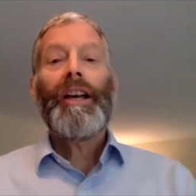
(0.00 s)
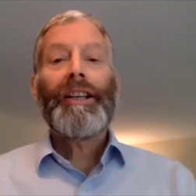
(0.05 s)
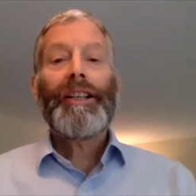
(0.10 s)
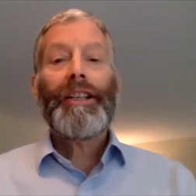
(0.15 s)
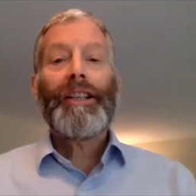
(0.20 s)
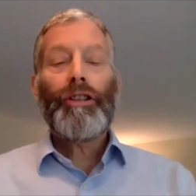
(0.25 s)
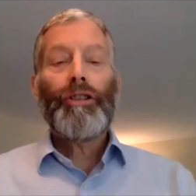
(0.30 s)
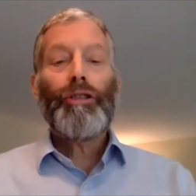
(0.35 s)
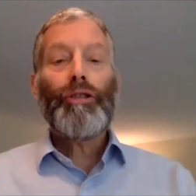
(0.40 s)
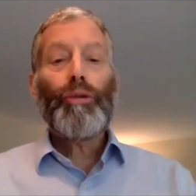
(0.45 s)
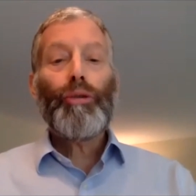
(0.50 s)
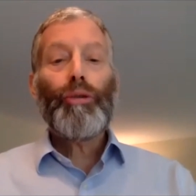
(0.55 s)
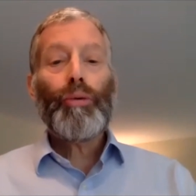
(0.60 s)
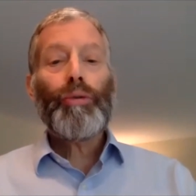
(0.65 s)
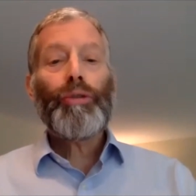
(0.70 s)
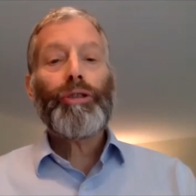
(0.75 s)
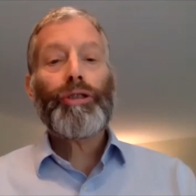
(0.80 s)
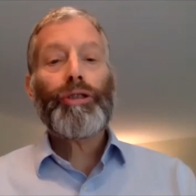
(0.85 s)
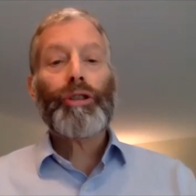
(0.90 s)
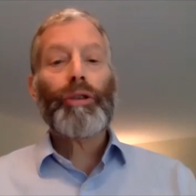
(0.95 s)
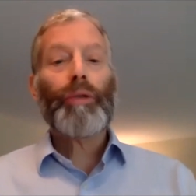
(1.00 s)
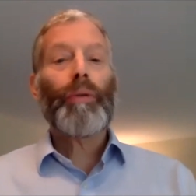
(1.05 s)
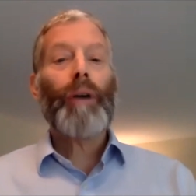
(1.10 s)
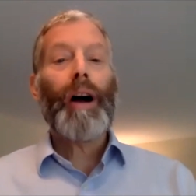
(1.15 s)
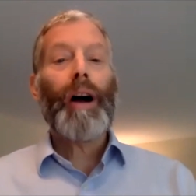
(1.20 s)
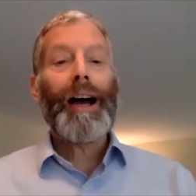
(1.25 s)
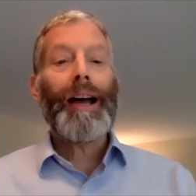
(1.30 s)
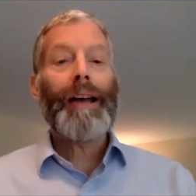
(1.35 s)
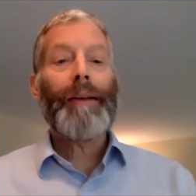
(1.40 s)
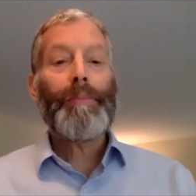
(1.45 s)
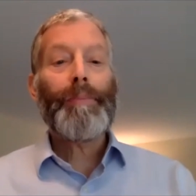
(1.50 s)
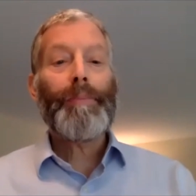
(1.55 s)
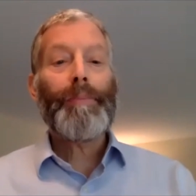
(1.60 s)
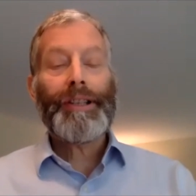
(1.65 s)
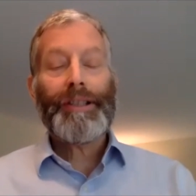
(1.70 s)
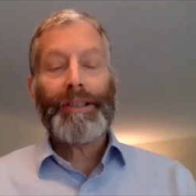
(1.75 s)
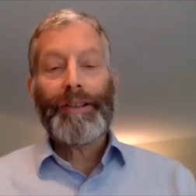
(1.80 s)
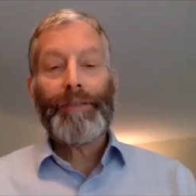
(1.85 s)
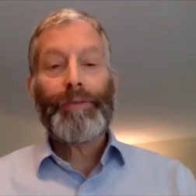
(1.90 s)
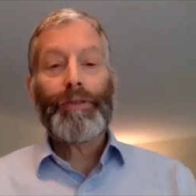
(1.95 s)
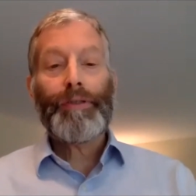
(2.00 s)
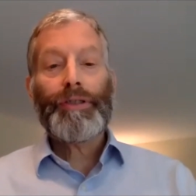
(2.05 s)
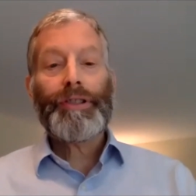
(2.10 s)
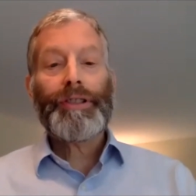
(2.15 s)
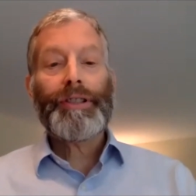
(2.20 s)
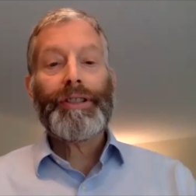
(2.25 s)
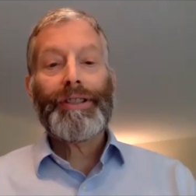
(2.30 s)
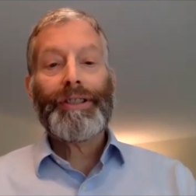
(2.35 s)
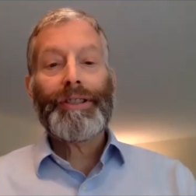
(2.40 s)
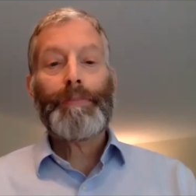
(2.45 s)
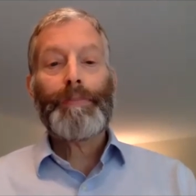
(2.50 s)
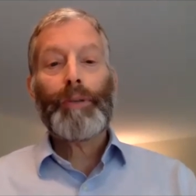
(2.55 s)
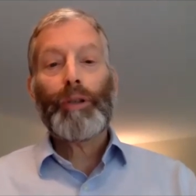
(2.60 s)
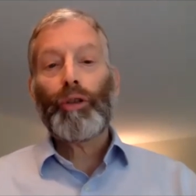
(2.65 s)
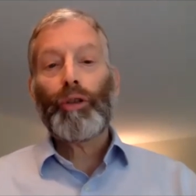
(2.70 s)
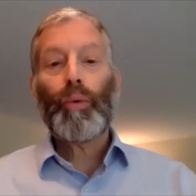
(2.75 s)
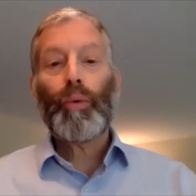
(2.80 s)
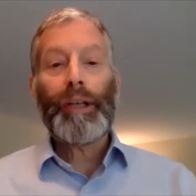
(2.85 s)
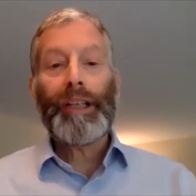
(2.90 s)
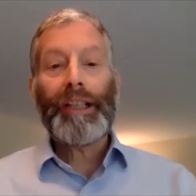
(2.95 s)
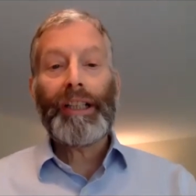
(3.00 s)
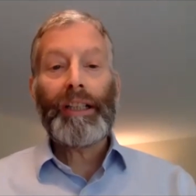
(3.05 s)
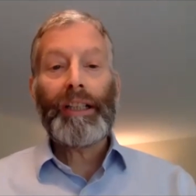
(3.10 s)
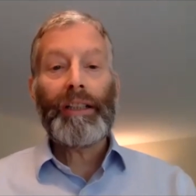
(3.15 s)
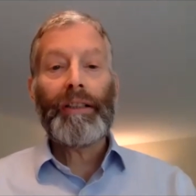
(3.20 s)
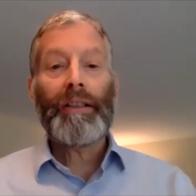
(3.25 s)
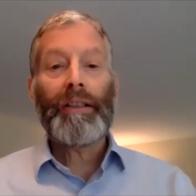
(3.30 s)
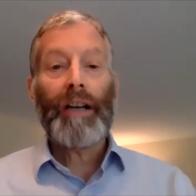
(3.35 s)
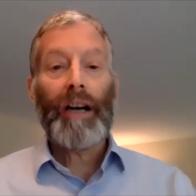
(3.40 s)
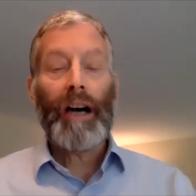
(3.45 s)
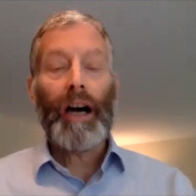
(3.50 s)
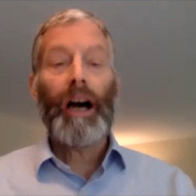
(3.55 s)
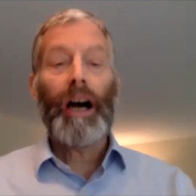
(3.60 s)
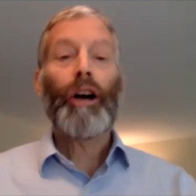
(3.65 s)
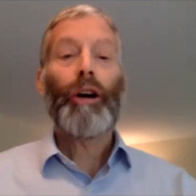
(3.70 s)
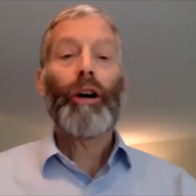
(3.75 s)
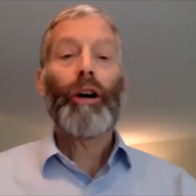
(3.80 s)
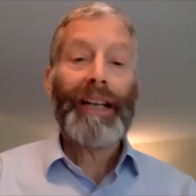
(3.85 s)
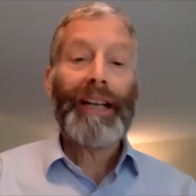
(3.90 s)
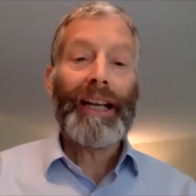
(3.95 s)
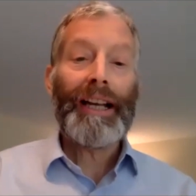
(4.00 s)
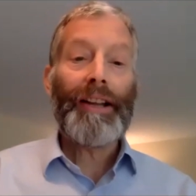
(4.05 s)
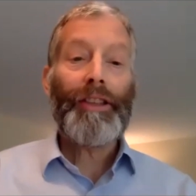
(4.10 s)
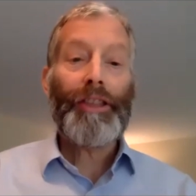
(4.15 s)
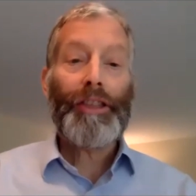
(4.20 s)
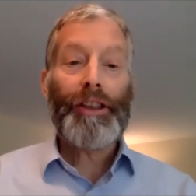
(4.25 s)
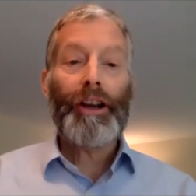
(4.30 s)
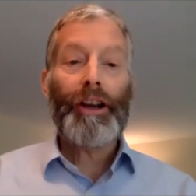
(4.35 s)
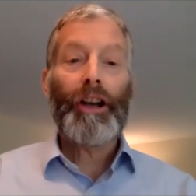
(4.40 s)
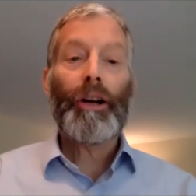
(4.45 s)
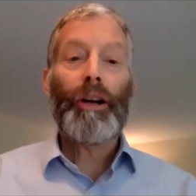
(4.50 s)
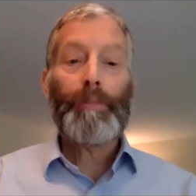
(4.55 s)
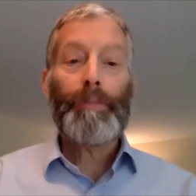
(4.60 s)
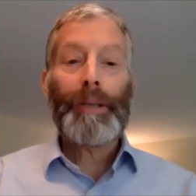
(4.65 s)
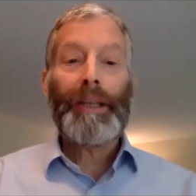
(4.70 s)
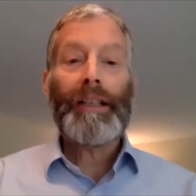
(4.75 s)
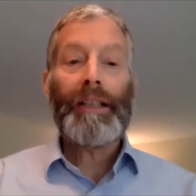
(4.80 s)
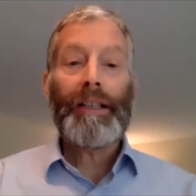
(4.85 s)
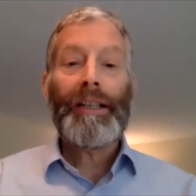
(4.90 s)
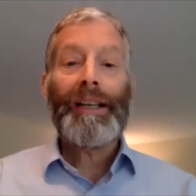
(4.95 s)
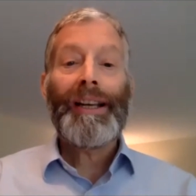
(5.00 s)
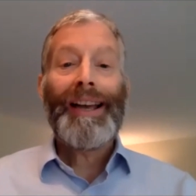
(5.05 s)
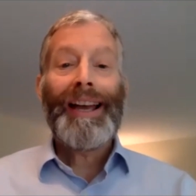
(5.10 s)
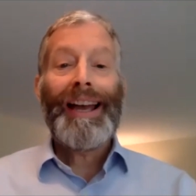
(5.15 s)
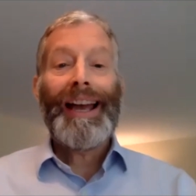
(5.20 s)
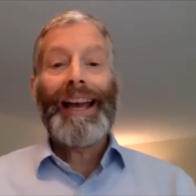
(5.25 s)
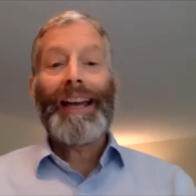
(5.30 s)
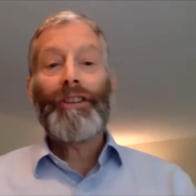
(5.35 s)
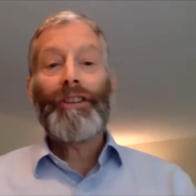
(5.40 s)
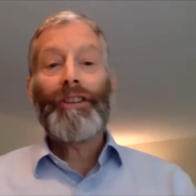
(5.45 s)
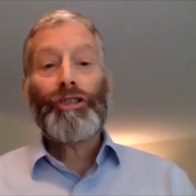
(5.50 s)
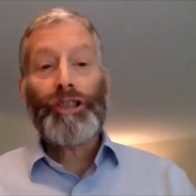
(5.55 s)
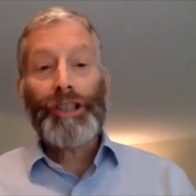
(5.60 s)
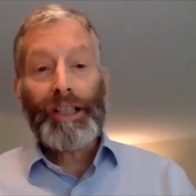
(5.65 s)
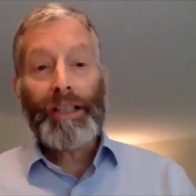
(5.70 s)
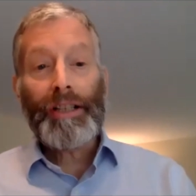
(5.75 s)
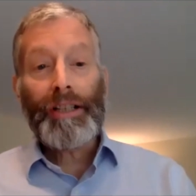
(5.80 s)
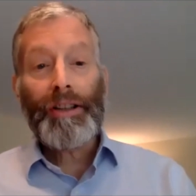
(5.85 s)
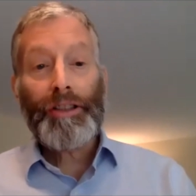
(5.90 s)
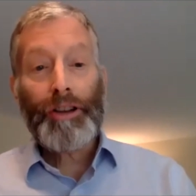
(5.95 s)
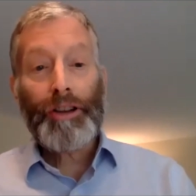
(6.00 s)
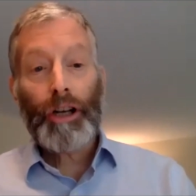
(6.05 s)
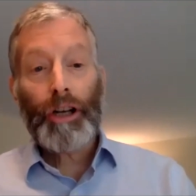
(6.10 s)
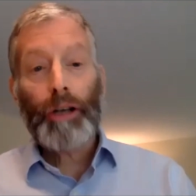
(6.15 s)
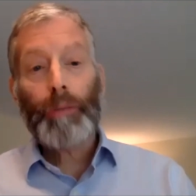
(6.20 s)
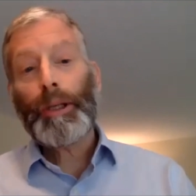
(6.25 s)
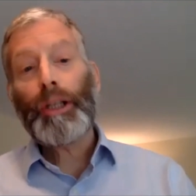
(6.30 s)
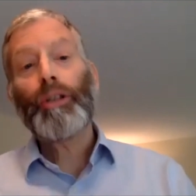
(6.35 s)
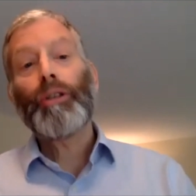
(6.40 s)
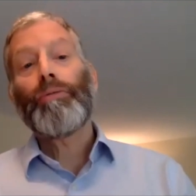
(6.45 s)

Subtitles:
can you describe the differences between RNA therapy and gene therapy,